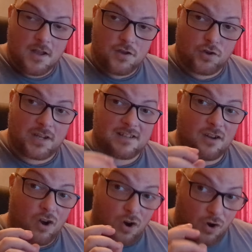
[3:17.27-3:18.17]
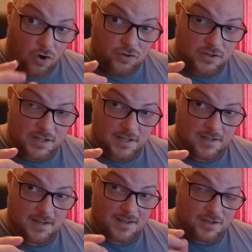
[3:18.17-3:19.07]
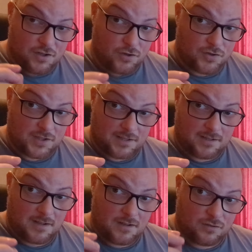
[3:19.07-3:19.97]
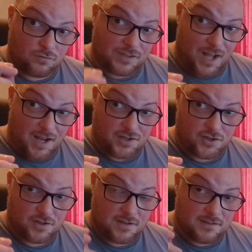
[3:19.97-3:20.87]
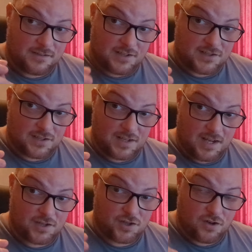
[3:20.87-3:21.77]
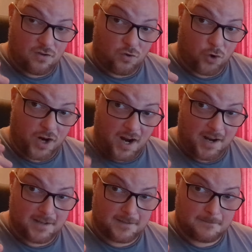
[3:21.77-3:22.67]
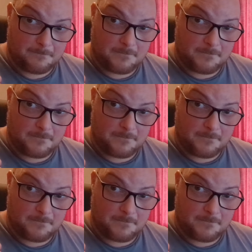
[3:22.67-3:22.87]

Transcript: you can only use it to dash, disengage, or hide.